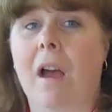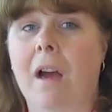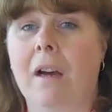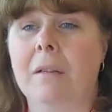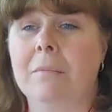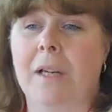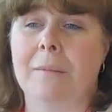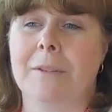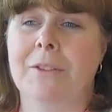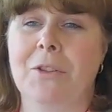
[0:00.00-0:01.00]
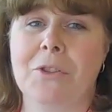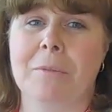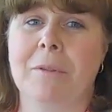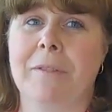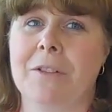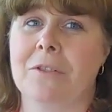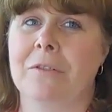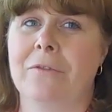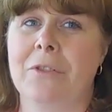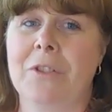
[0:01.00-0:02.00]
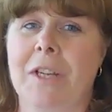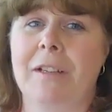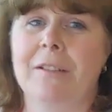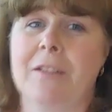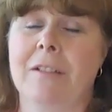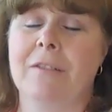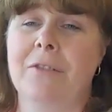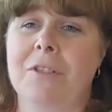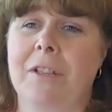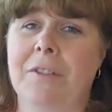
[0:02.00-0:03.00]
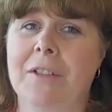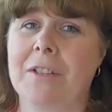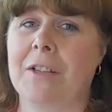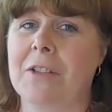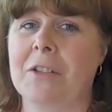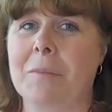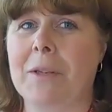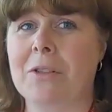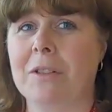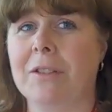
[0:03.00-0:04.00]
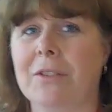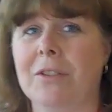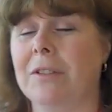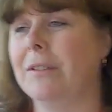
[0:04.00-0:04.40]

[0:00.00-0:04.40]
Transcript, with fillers: Um, I'm an associate professor in food science and food safety extension specialist.